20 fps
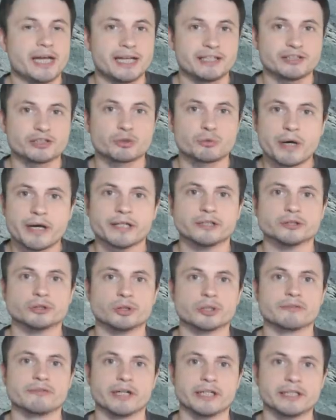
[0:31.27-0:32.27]
has quite a
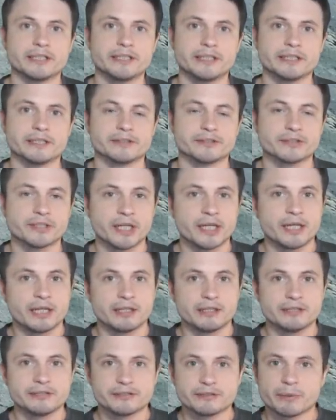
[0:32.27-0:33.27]
lot of ideas.
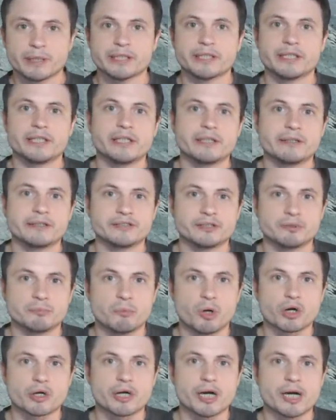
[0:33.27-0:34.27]
This right here is a
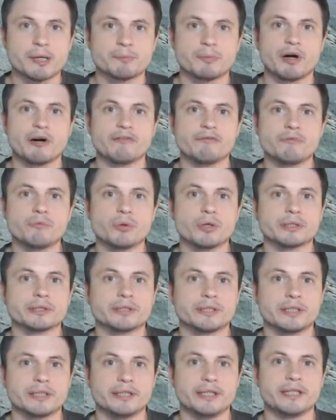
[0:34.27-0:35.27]
mock-up of
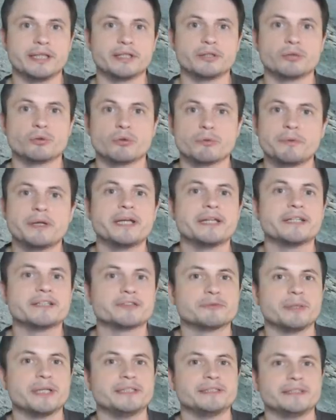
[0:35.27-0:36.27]
what the European
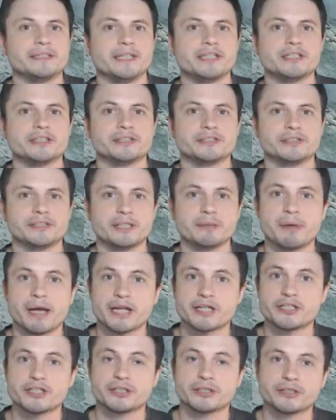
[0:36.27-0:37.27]
Space Agency
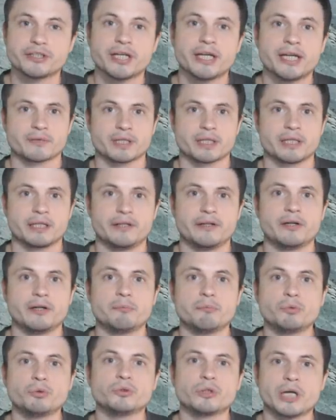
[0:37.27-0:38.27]
imagined
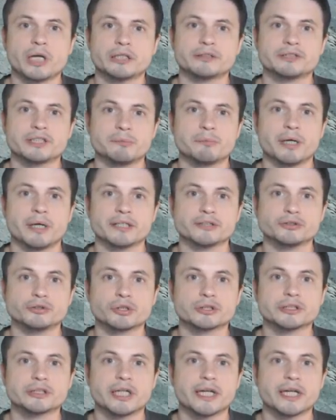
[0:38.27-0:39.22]
their moon colony might look